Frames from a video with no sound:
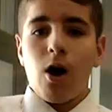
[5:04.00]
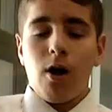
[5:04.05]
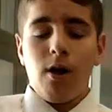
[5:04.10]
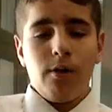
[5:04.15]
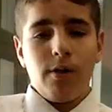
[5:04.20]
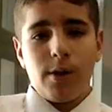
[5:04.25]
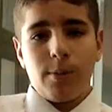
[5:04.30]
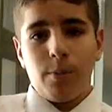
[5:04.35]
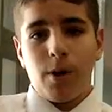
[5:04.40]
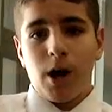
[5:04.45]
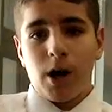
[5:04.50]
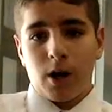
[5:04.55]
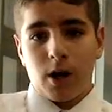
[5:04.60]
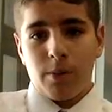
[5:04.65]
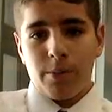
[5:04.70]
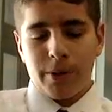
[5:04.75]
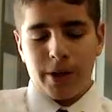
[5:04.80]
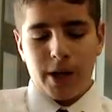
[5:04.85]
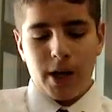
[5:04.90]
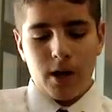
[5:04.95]
all of them are
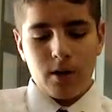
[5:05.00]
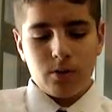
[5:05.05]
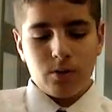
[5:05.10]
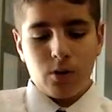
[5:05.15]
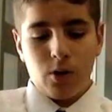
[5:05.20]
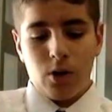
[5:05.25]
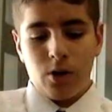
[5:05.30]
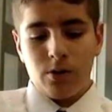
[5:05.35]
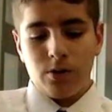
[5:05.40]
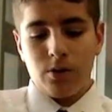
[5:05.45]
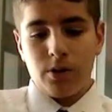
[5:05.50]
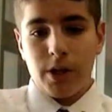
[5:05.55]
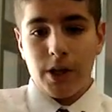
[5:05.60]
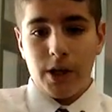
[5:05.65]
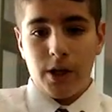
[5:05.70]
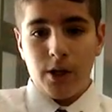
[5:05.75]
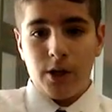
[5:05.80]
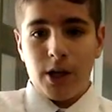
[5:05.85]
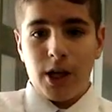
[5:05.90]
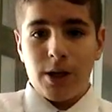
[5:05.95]
coming out on
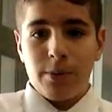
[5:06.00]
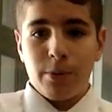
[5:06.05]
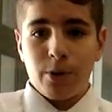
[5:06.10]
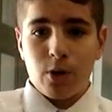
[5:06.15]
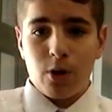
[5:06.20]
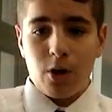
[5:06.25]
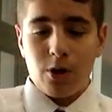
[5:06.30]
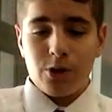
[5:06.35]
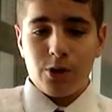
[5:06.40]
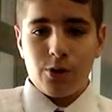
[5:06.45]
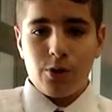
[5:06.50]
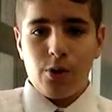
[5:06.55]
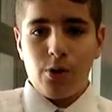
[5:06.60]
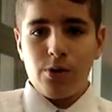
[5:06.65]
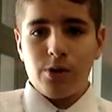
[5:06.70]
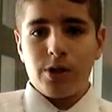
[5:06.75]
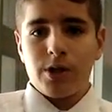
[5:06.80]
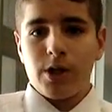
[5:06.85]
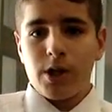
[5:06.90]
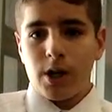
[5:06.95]
the gaming
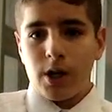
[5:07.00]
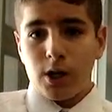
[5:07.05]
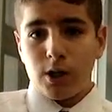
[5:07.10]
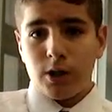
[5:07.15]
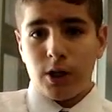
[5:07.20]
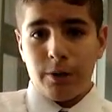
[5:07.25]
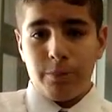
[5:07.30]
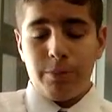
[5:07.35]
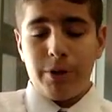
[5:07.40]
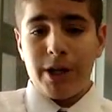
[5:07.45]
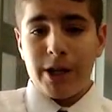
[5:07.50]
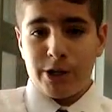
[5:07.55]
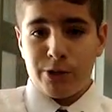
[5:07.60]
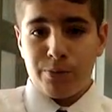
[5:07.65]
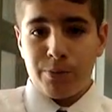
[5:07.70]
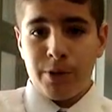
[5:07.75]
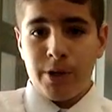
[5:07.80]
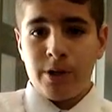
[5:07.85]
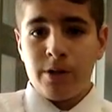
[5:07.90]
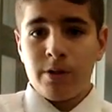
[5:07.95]
consoles, the
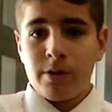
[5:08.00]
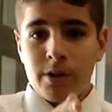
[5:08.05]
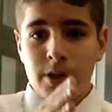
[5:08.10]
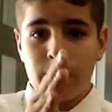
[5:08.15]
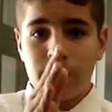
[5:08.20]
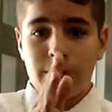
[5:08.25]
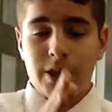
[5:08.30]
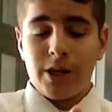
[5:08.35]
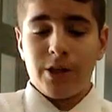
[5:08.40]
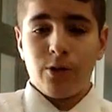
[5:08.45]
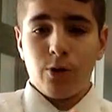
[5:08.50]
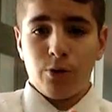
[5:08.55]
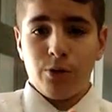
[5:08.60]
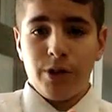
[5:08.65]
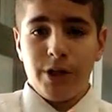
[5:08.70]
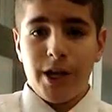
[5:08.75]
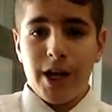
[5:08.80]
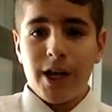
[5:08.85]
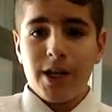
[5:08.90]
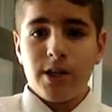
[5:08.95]
PSP, the Nintendo
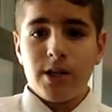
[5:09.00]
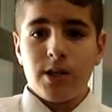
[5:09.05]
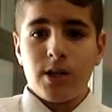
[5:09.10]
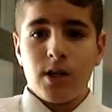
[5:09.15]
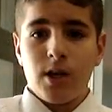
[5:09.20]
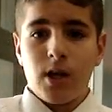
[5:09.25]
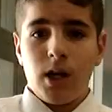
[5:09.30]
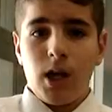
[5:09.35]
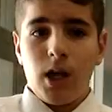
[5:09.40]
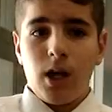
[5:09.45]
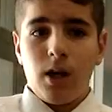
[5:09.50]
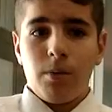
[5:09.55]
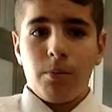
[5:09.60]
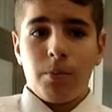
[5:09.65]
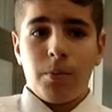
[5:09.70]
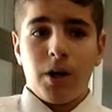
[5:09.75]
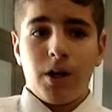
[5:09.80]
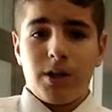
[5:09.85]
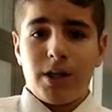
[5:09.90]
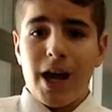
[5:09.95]
DS,
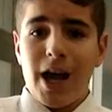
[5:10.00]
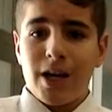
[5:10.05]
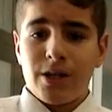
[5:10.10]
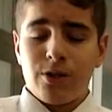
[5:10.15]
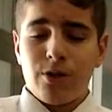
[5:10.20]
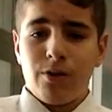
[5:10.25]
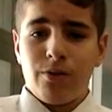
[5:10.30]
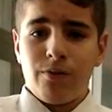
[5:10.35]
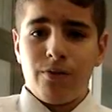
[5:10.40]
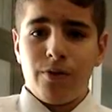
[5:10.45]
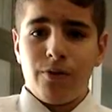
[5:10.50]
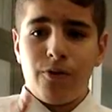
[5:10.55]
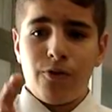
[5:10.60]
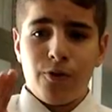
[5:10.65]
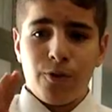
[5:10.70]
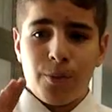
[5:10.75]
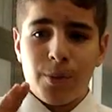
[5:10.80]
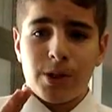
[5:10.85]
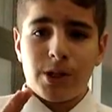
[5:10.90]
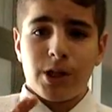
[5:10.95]
but as of a
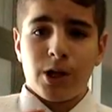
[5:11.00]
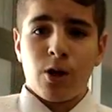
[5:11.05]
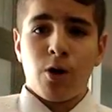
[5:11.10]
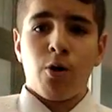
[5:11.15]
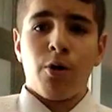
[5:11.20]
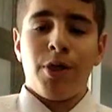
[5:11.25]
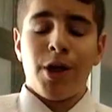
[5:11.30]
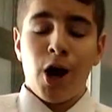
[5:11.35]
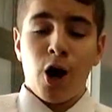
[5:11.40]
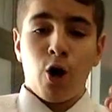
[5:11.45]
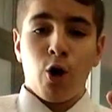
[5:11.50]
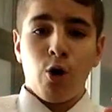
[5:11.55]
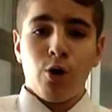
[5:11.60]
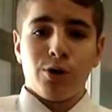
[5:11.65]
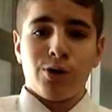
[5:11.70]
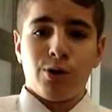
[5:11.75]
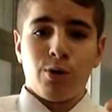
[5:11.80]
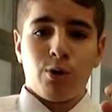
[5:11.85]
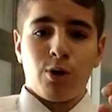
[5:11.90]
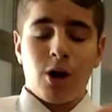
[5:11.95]
few months ago, they are
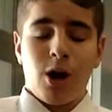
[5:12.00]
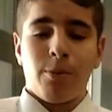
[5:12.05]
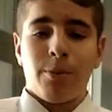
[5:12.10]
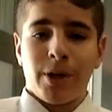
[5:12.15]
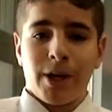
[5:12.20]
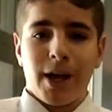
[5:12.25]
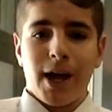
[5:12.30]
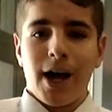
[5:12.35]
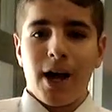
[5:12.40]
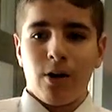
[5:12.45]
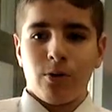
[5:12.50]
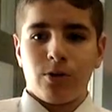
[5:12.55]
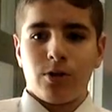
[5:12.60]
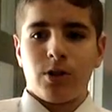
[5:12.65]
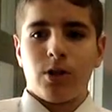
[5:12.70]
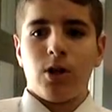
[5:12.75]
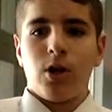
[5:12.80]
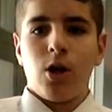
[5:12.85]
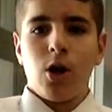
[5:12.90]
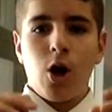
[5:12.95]
also coming
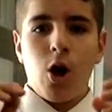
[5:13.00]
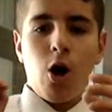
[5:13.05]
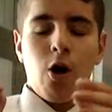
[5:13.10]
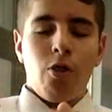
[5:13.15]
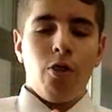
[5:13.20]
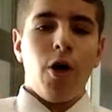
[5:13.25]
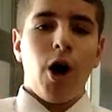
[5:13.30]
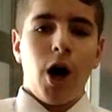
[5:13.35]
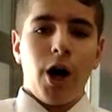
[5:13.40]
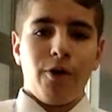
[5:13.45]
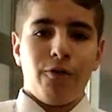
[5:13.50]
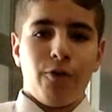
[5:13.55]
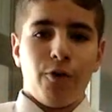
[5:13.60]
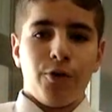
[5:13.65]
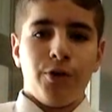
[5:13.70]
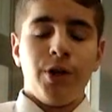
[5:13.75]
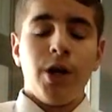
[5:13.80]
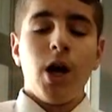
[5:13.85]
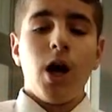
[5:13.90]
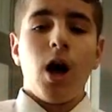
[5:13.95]
out on the
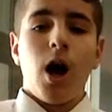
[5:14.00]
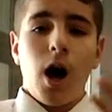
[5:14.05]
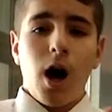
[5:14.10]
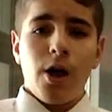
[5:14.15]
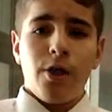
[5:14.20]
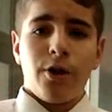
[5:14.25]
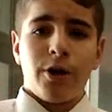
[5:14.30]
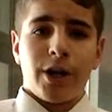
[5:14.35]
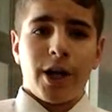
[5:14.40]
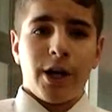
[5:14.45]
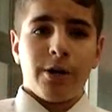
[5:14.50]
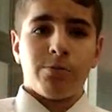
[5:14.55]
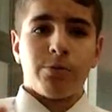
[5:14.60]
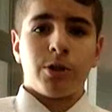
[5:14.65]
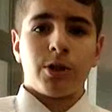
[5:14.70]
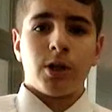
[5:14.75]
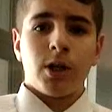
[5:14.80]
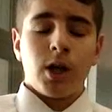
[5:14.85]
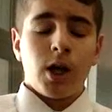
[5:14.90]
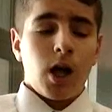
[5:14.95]
iPhone. Other
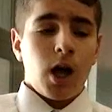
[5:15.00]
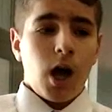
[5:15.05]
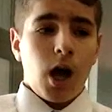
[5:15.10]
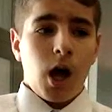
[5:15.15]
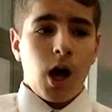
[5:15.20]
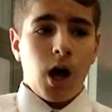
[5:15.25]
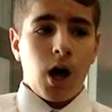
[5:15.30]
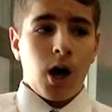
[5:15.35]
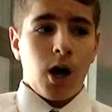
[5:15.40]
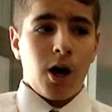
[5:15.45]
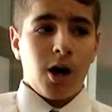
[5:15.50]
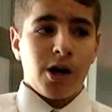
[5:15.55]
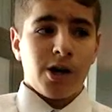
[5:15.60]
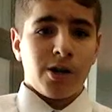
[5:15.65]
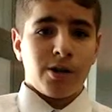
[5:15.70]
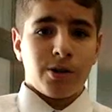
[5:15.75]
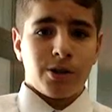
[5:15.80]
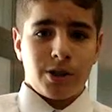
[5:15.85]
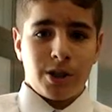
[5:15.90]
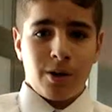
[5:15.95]
games,
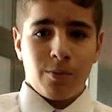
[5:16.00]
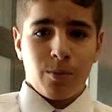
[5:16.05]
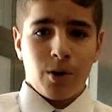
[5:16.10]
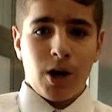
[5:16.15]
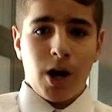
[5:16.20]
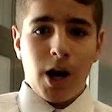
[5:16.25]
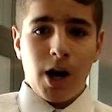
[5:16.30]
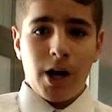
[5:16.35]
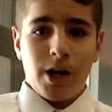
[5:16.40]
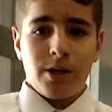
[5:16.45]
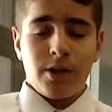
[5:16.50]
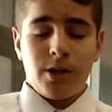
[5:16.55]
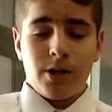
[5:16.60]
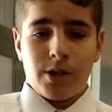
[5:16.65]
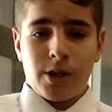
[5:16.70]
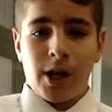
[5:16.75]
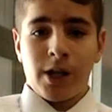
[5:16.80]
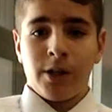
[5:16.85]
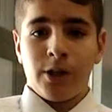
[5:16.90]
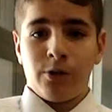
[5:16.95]
some guy
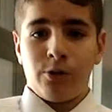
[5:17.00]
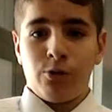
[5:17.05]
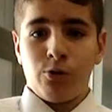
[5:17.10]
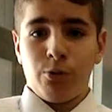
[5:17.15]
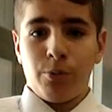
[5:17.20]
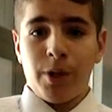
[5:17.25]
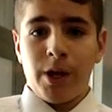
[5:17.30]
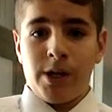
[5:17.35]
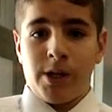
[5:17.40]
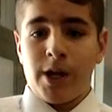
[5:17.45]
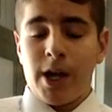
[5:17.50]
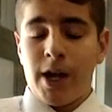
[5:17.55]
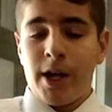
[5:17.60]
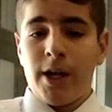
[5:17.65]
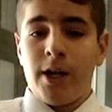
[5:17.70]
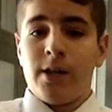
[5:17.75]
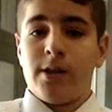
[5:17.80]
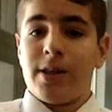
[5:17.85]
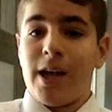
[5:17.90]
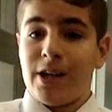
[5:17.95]
decided to make
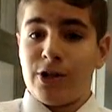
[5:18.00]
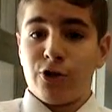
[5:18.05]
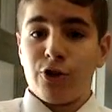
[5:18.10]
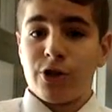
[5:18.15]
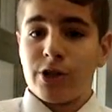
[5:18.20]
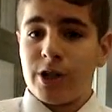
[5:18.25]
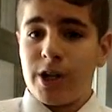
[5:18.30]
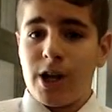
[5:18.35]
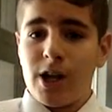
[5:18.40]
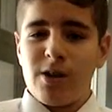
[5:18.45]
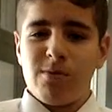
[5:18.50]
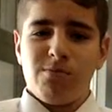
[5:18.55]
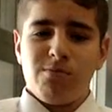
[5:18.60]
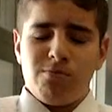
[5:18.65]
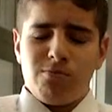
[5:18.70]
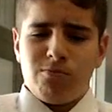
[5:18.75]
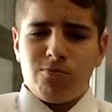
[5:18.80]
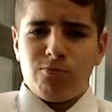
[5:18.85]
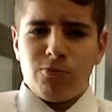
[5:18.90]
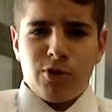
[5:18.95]
a Tetris
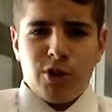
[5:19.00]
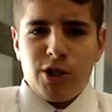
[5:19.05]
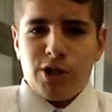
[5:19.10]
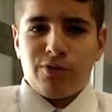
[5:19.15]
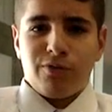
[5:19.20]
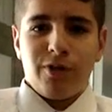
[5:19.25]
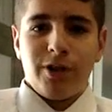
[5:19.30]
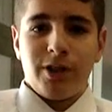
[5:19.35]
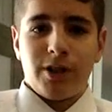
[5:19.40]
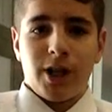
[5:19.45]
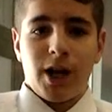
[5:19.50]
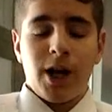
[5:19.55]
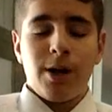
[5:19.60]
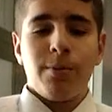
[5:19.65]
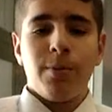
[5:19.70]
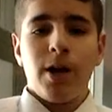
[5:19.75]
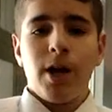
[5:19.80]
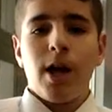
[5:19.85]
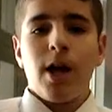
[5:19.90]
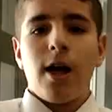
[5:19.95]
game with his free
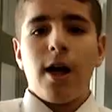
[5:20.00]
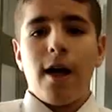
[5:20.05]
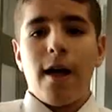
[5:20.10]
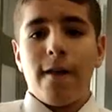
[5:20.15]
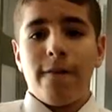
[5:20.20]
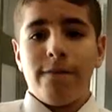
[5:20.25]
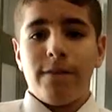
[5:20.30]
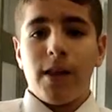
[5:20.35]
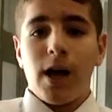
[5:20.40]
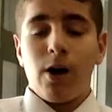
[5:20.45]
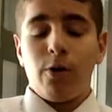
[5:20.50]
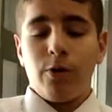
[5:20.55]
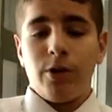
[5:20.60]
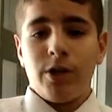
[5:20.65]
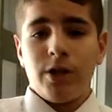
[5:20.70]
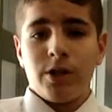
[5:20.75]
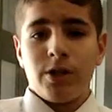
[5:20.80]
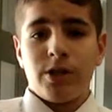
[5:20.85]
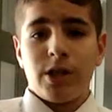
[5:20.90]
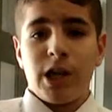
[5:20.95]
time, and now
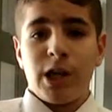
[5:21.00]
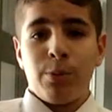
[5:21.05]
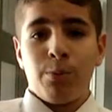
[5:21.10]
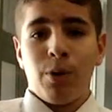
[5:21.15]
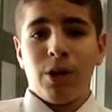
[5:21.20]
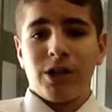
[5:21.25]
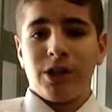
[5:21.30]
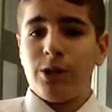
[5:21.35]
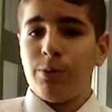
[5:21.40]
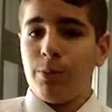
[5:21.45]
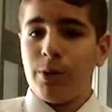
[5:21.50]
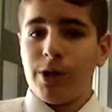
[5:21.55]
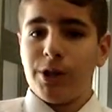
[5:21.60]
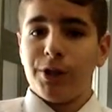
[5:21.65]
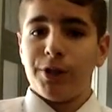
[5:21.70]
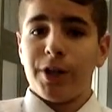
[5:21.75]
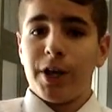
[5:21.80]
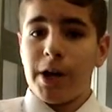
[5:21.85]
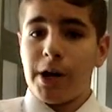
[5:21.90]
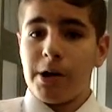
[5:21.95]
he is a
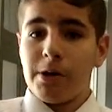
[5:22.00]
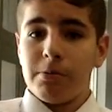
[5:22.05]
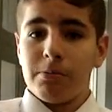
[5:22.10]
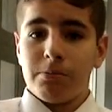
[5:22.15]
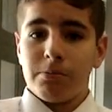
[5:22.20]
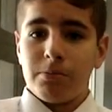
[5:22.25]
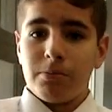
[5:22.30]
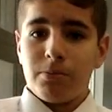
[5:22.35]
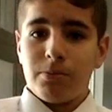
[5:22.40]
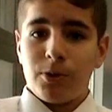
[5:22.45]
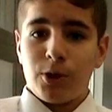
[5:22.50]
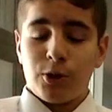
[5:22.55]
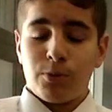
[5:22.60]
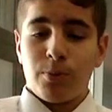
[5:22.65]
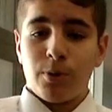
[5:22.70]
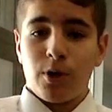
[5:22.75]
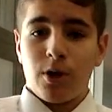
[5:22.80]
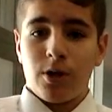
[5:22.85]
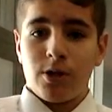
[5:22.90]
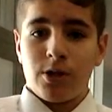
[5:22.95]
multimillionaire,
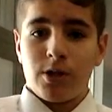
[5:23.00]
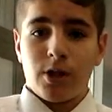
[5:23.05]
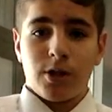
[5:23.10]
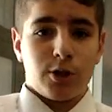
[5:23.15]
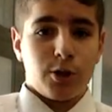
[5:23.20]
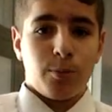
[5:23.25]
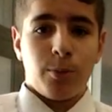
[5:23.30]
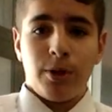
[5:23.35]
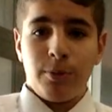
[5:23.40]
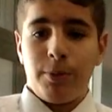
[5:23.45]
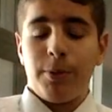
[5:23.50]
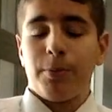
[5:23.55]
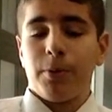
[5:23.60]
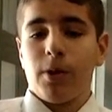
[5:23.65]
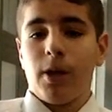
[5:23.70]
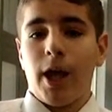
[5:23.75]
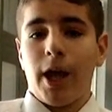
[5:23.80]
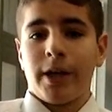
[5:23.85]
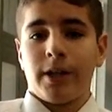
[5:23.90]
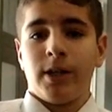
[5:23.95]
just because so many
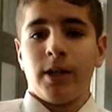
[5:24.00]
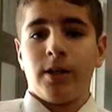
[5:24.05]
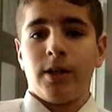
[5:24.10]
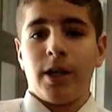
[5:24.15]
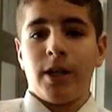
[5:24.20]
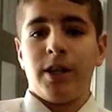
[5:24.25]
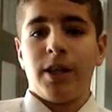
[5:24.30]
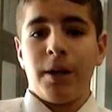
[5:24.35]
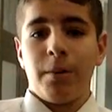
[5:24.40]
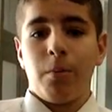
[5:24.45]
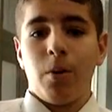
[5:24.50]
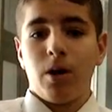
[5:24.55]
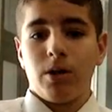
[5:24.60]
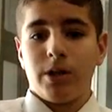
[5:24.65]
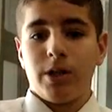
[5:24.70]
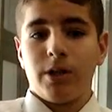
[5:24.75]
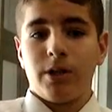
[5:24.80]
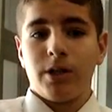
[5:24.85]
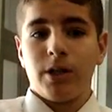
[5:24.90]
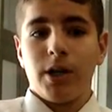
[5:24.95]
people liked it and they
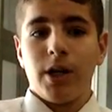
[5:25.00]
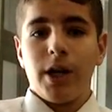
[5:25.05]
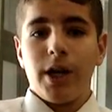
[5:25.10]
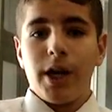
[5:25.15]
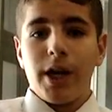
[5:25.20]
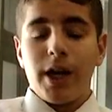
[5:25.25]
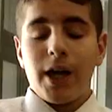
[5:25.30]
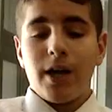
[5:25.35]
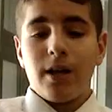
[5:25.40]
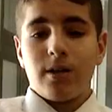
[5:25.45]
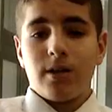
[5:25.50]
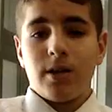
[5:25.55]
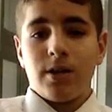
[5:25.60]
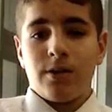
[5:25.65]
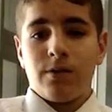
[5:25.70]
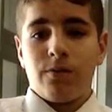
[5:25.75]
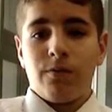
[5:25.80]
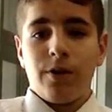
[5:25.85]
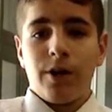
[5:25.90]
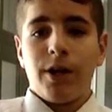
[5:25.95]
bought it. It
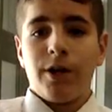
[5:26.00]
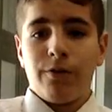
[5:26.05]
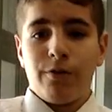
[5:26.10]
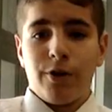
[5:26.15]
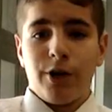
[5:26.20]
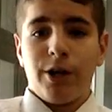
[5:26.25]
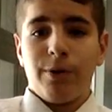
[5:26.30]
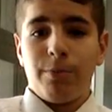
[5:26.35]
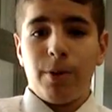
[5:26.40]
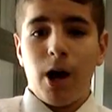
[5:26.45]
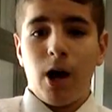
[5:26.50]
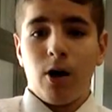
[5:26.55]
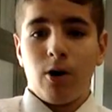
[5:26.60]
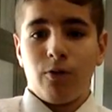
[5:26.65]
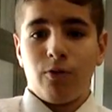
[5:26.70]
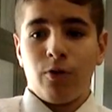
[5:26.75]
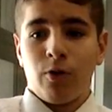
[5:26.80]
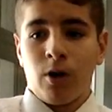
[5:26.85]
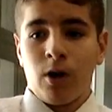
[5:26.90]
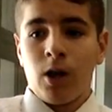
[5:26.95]
is very, very
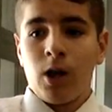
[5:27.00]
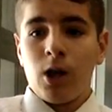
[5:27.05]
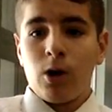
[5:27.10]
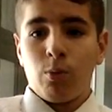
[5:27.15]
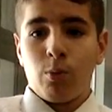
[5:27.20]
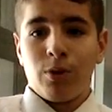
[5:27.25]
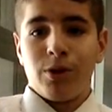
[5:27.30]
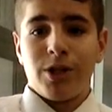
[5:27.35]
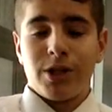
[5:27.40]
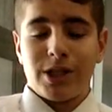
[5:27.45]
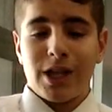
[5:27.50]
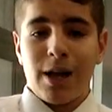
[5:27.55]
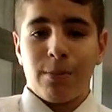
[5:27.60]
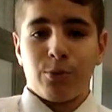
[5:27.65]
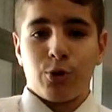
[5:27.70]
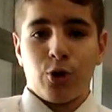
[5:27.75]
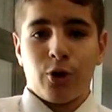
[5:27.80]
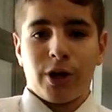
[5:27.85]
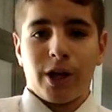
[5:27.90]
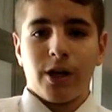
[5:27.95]
powerful what this
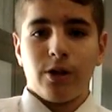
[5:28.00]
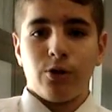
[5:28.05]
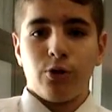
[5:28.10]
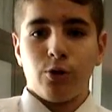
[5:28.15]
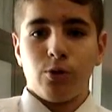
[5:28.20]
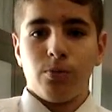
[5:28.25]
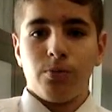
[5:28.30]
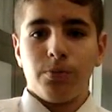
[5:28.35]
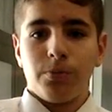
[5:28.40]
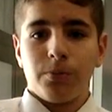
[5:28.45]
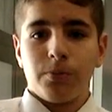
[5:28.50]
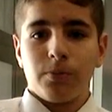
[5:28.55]
App Store can do.